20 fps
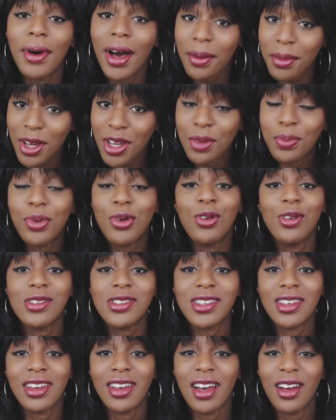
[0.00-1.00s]
But I'm gonna
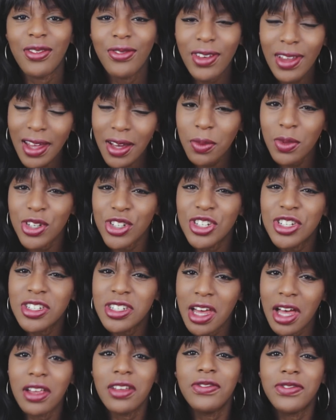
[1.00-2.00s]
pause here. I feel like we should
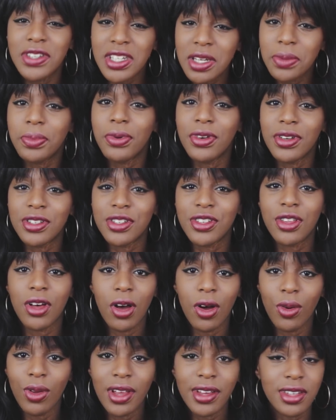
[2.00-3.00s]
delve deeper into the
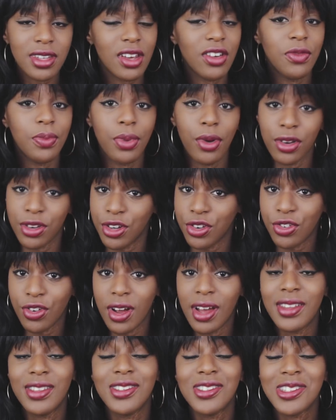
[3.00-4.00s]
whole idea of body
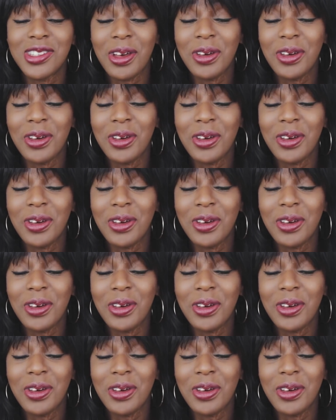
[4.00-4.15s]
trends.